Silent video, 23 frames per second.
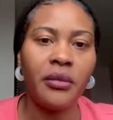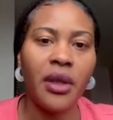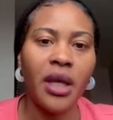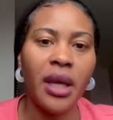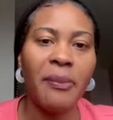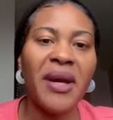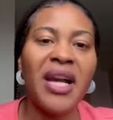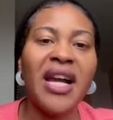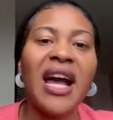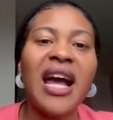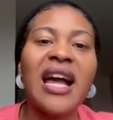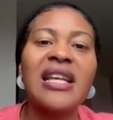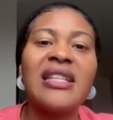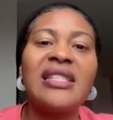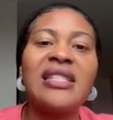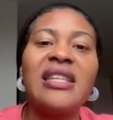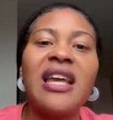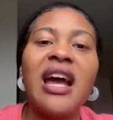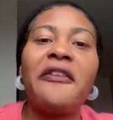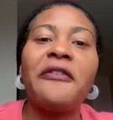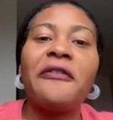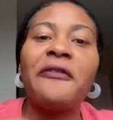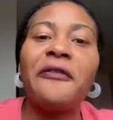Because they
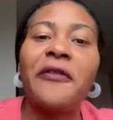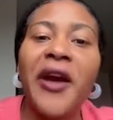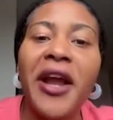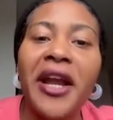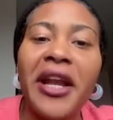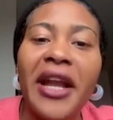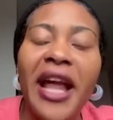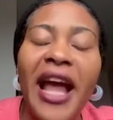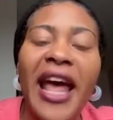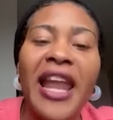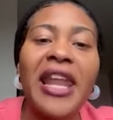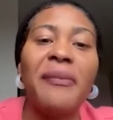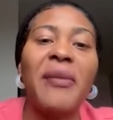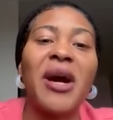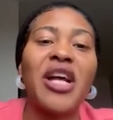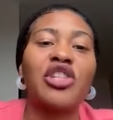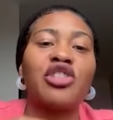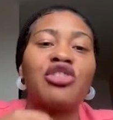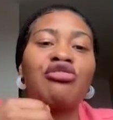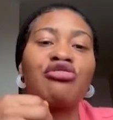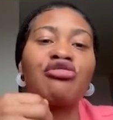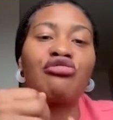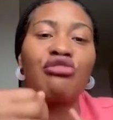are friend and them a
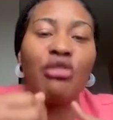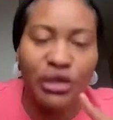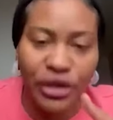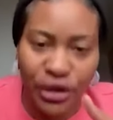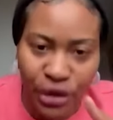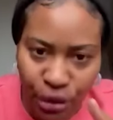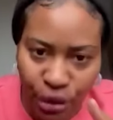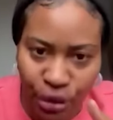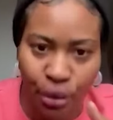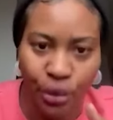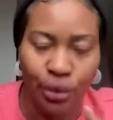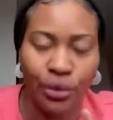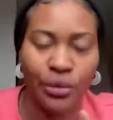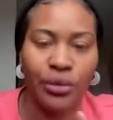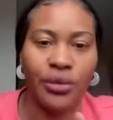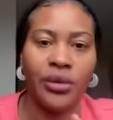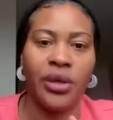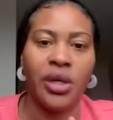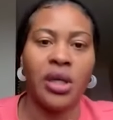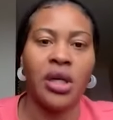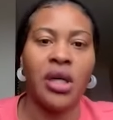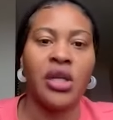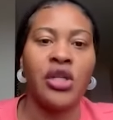trust you.
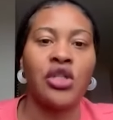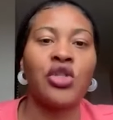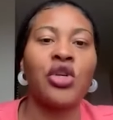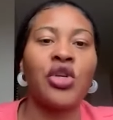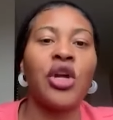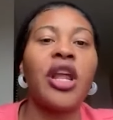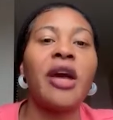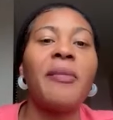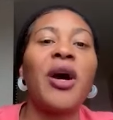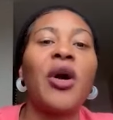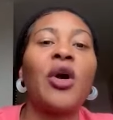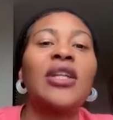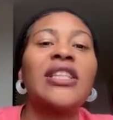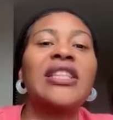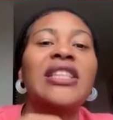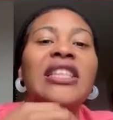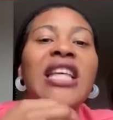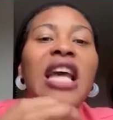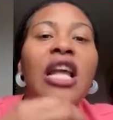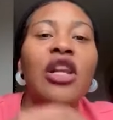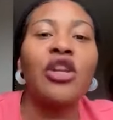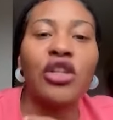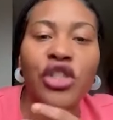So them a go
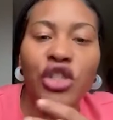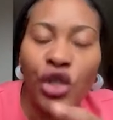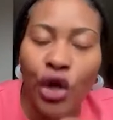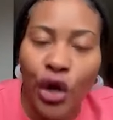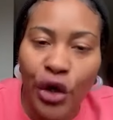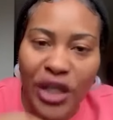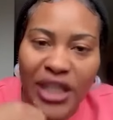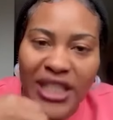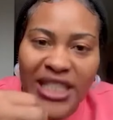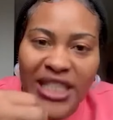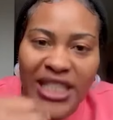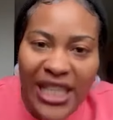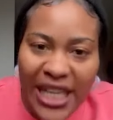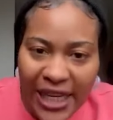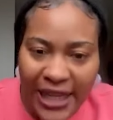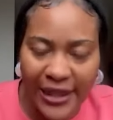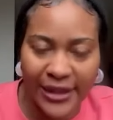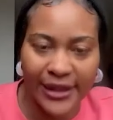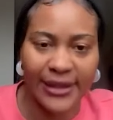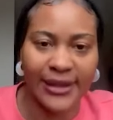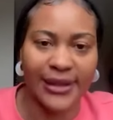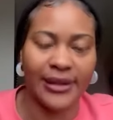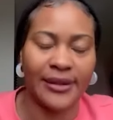tell you certain
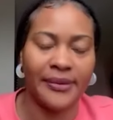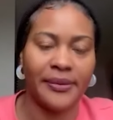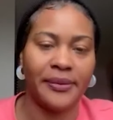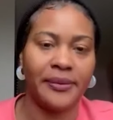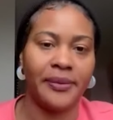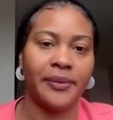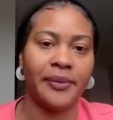things.